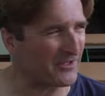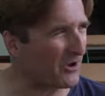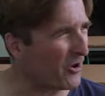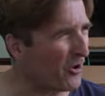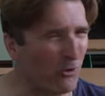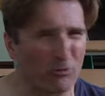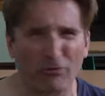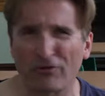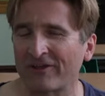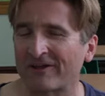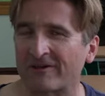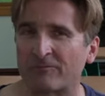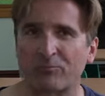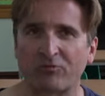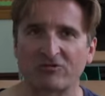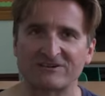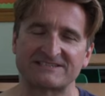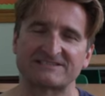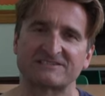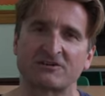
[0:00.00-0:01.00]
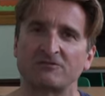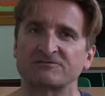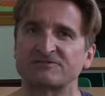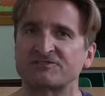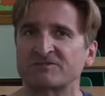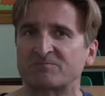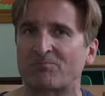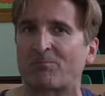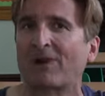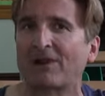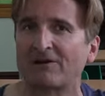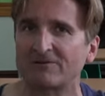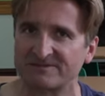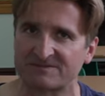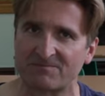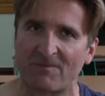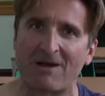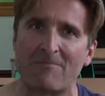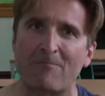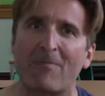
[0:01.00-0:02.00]
And the whole thing of priest holes just
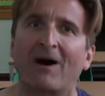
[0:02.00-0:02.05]
blows my